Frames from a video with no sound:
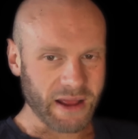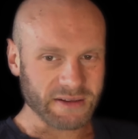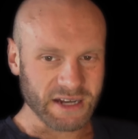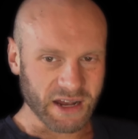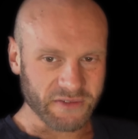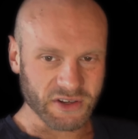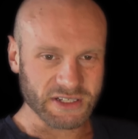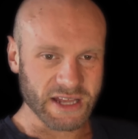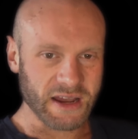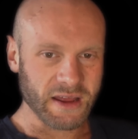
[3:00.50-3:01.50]
counting, like I
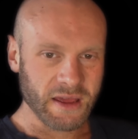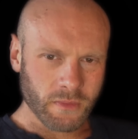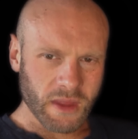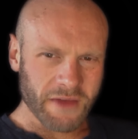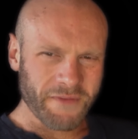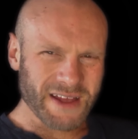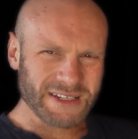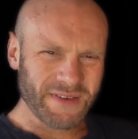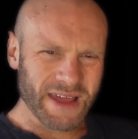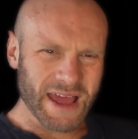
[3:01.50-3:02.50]
just said.
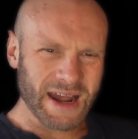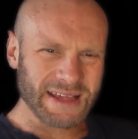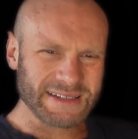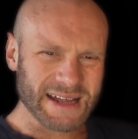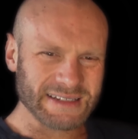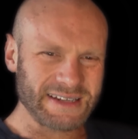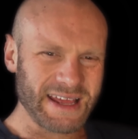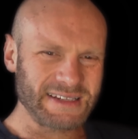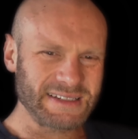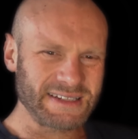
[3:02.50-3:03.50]
Effectively, it at least has the
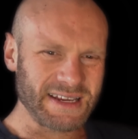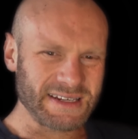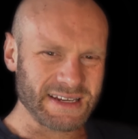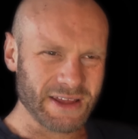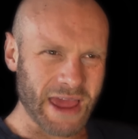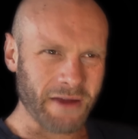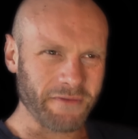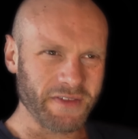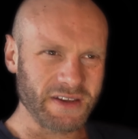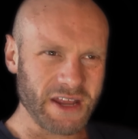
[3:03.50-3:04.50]
decency to
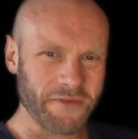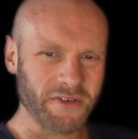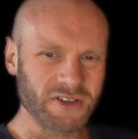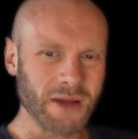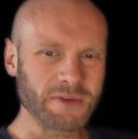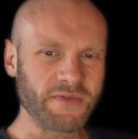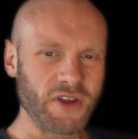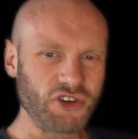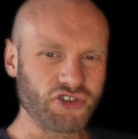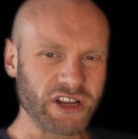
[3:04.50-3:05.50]
count for the different types of
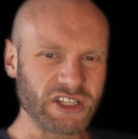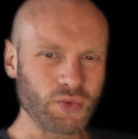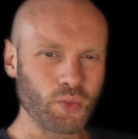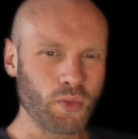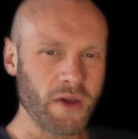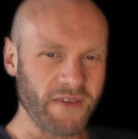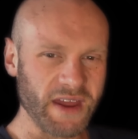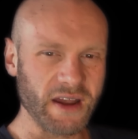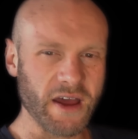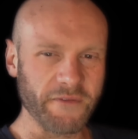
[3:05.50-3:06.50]
nutrients
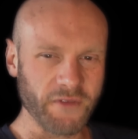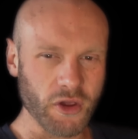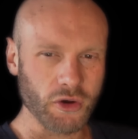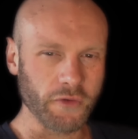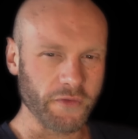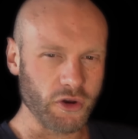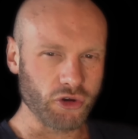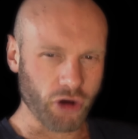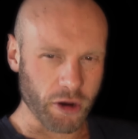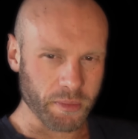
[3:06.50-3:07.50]
within a food or food
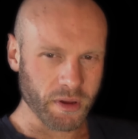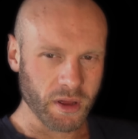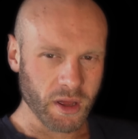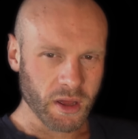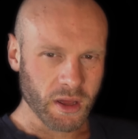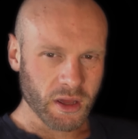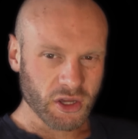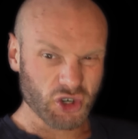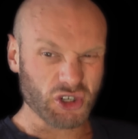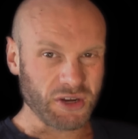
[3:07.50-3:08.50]
group.
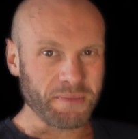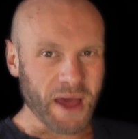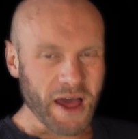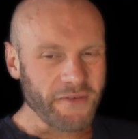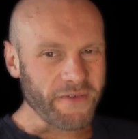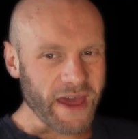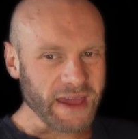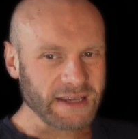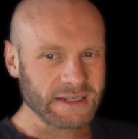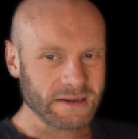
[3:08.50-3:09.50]
Sure, it's not
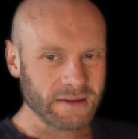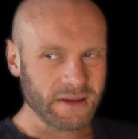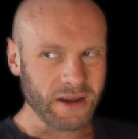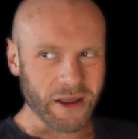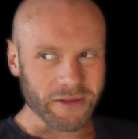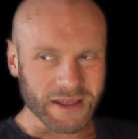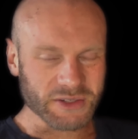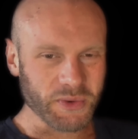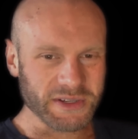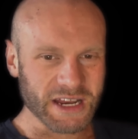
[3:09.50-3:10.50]
perfect. You know,
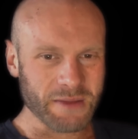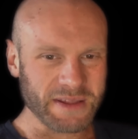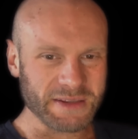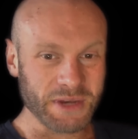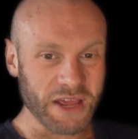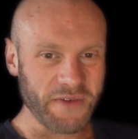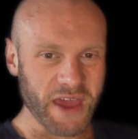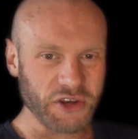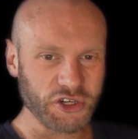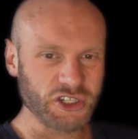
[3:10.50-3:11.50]
there's always going to be some
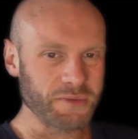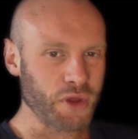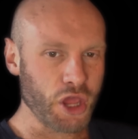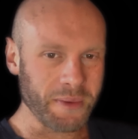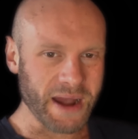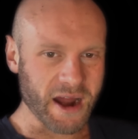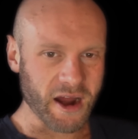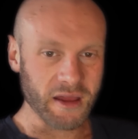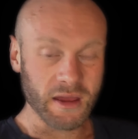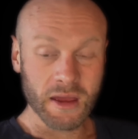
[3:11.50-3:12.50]
deviation, some human
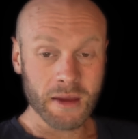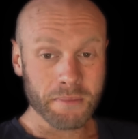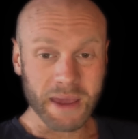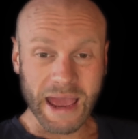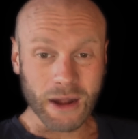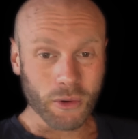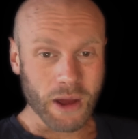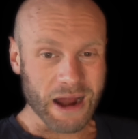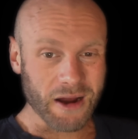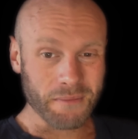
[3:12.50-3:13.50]
error,
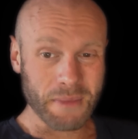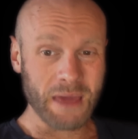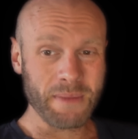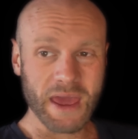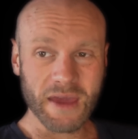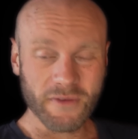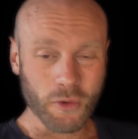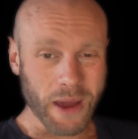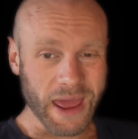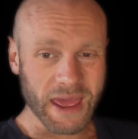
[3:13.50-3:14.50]
mechanical error, maybe, if
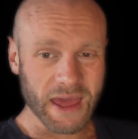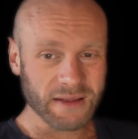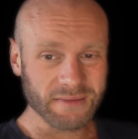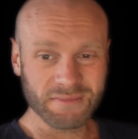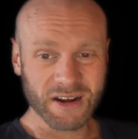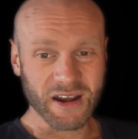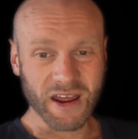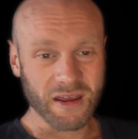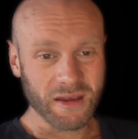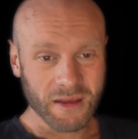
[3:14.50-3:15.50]
you're weighing it, I don't know.